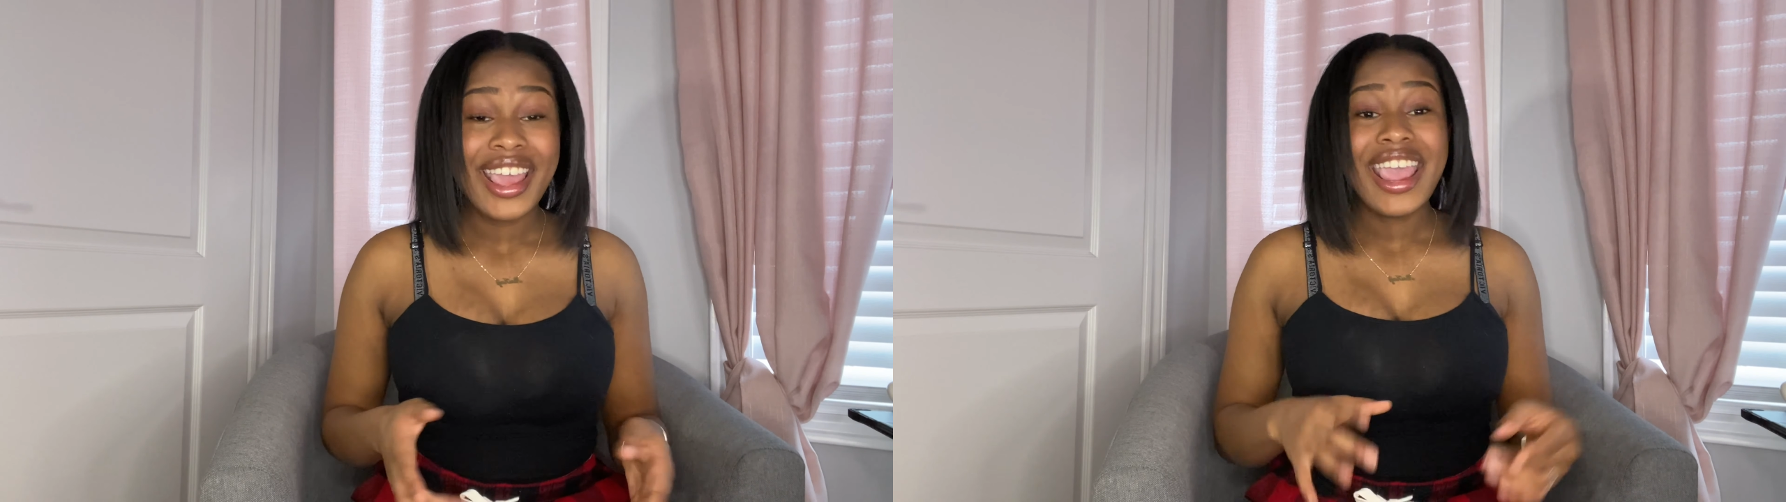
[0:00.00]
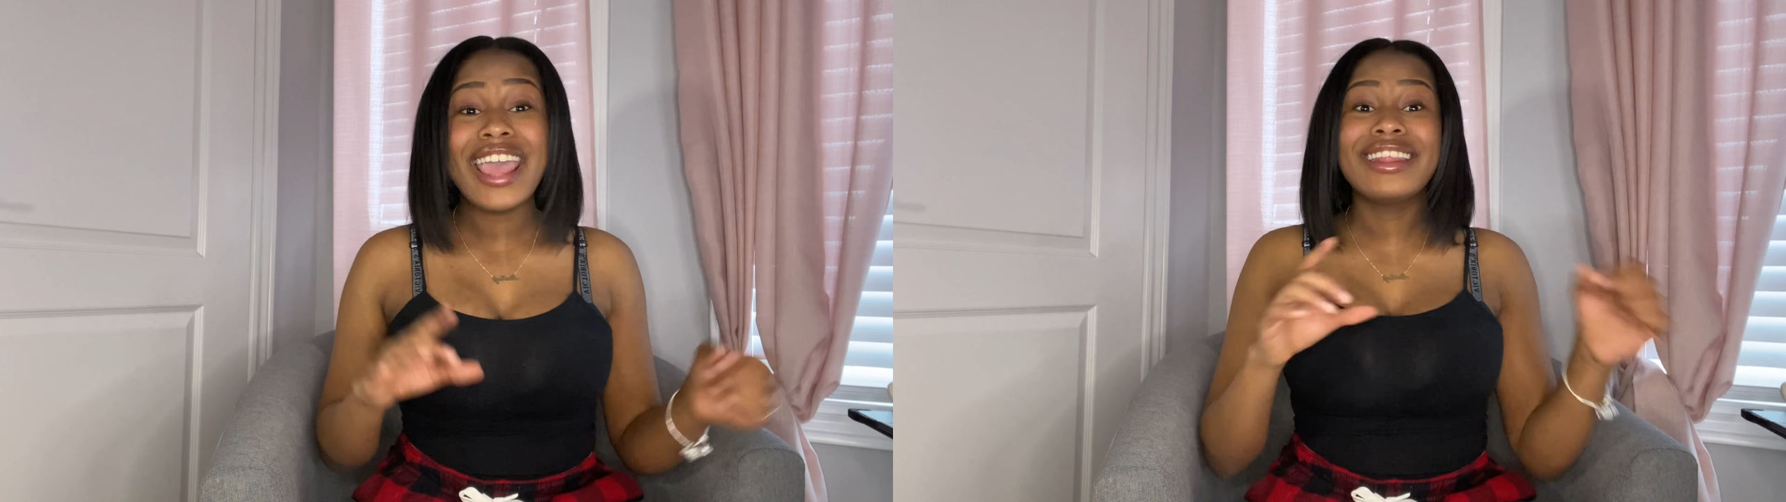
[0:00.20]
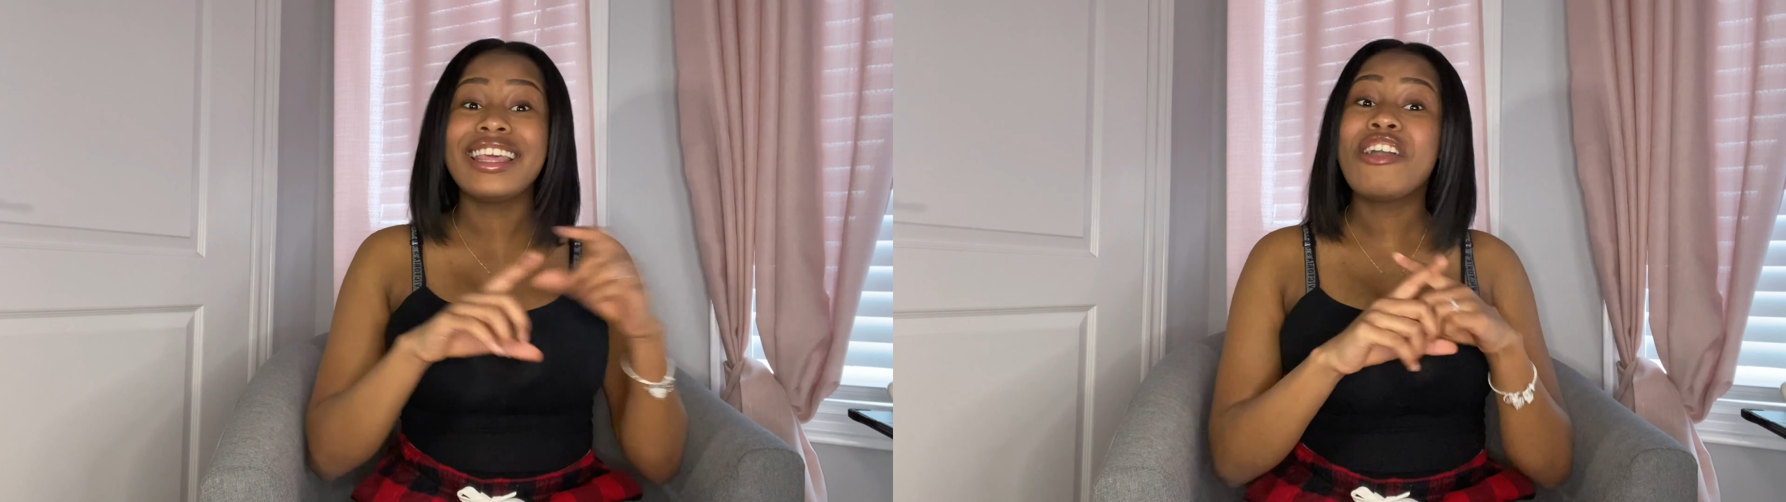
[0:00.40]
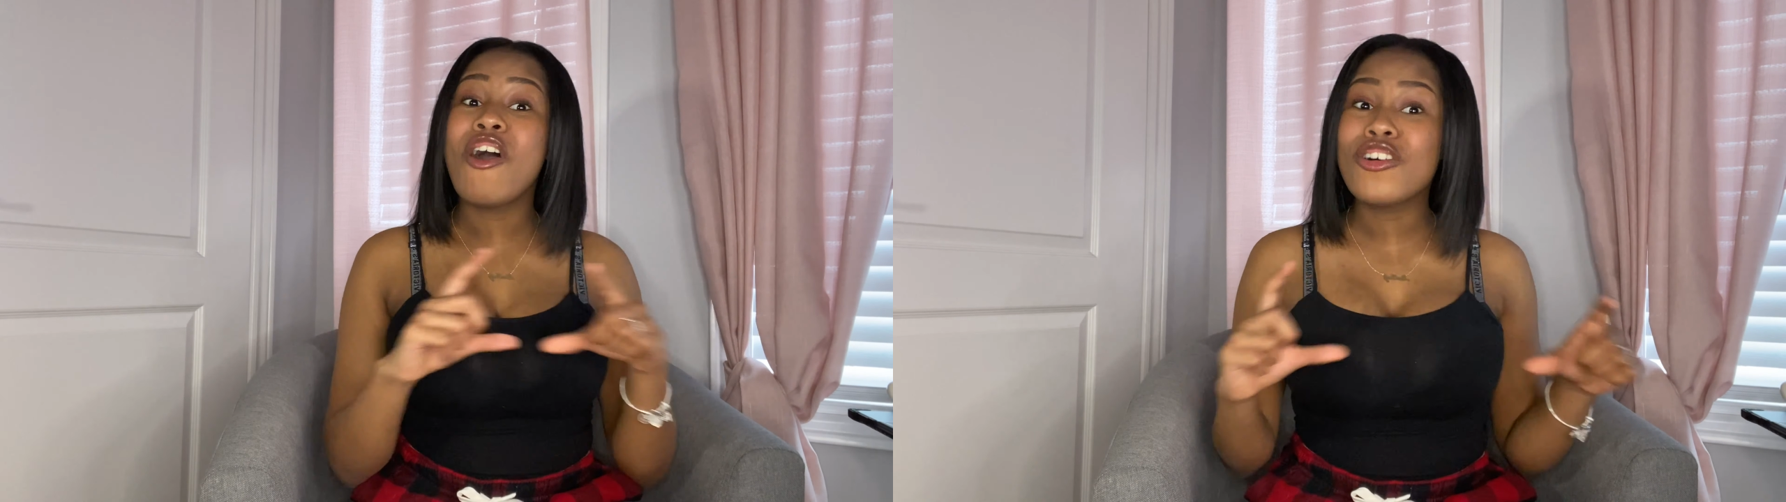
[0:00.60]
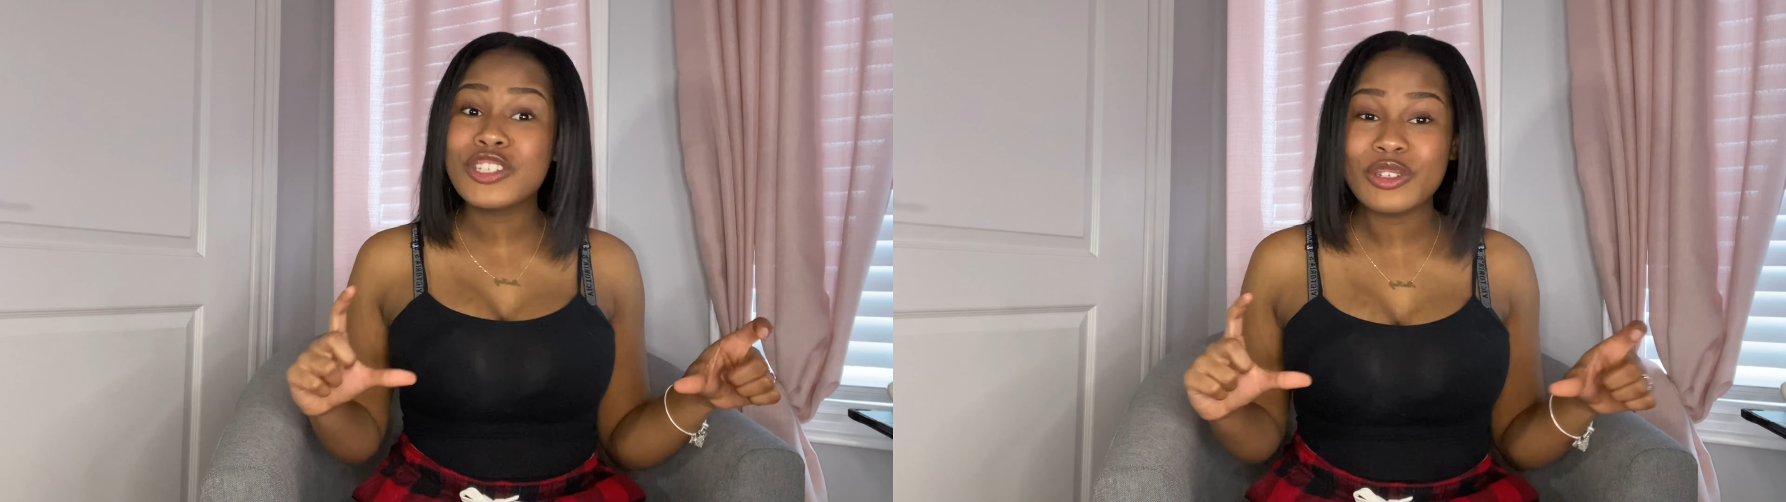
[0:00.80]
and they
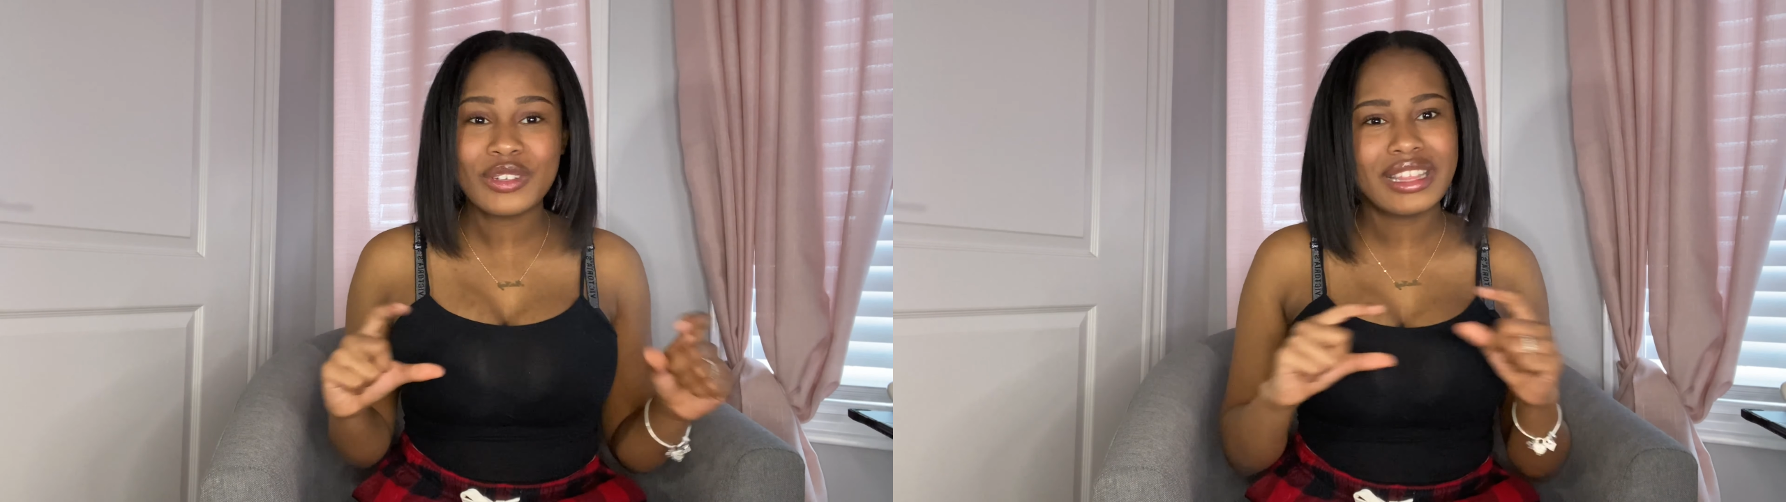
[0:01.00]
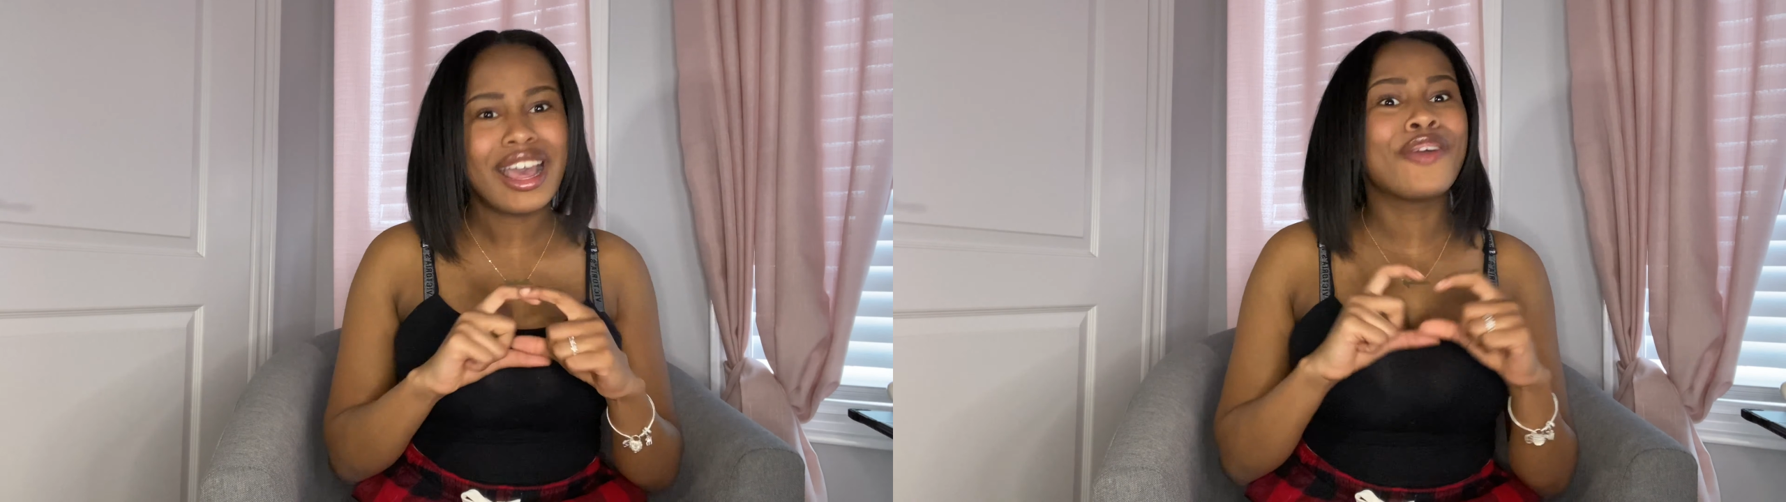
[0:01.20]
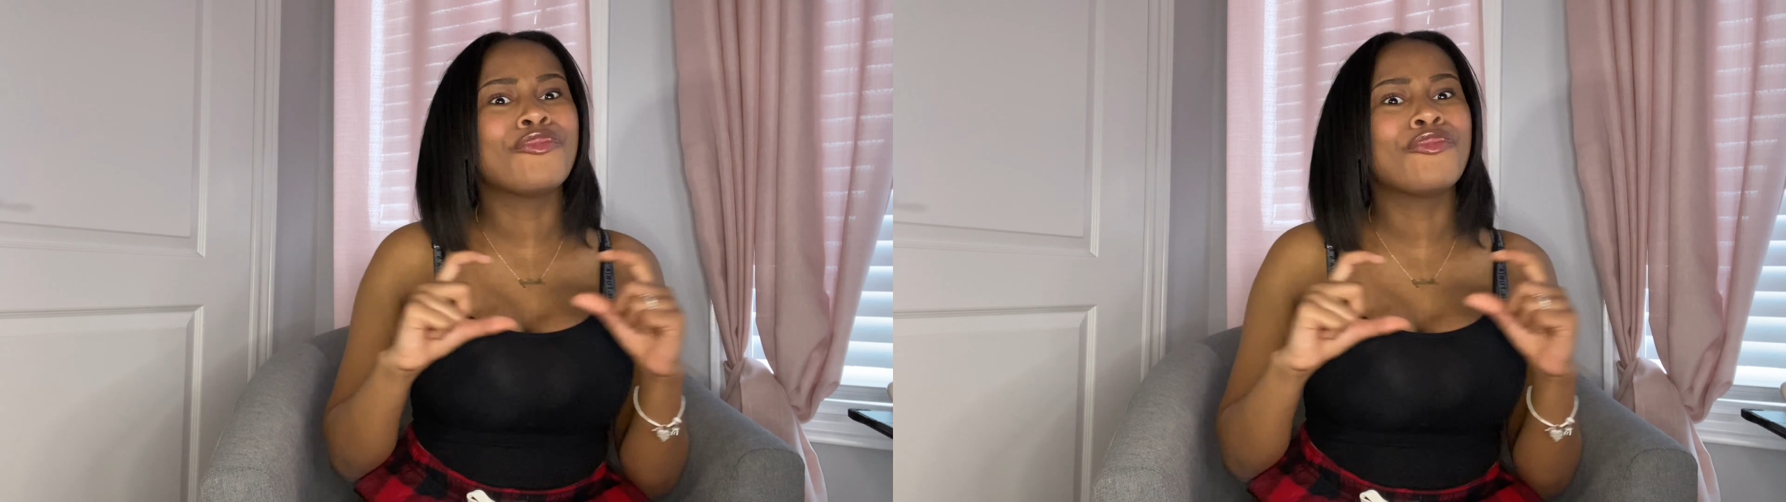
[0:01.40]
also did that